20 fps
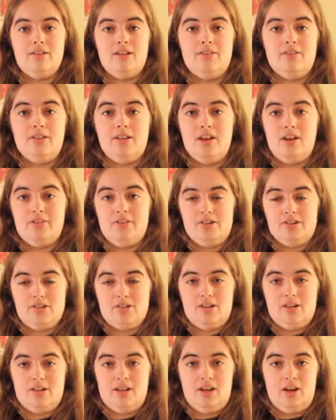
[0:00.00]
and the others
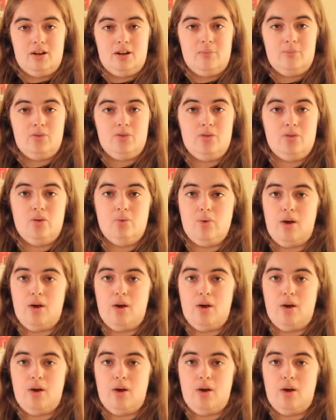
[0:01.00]
could hear him through the